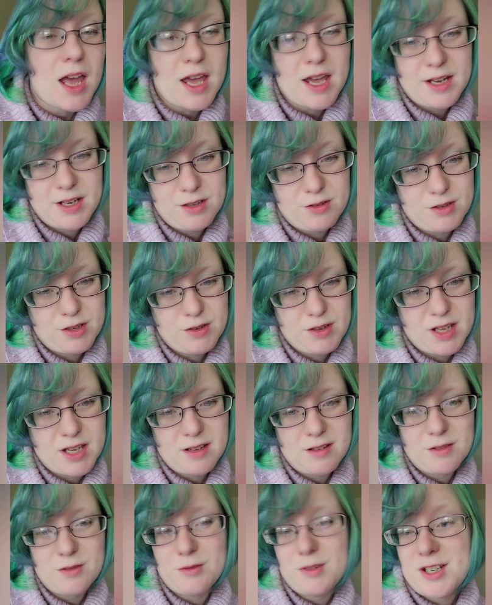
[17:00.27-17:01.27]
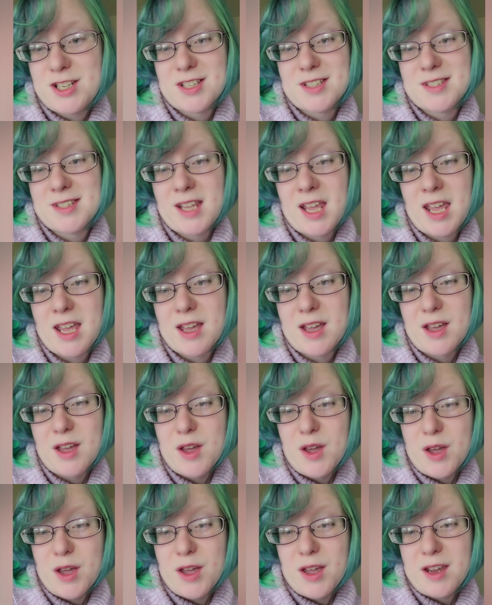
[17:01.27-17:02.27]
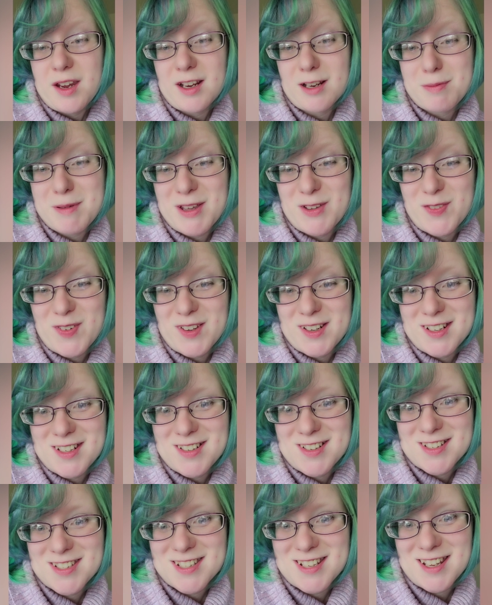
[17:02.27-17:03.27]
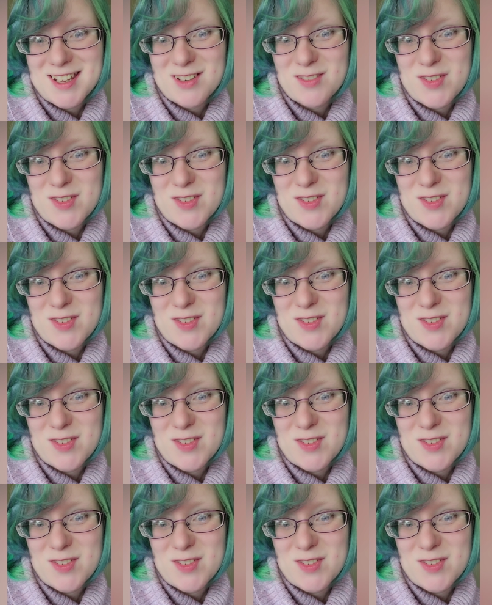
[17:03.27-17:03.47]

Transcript: I don't know yet. We shall see. It'll be a fun, interesting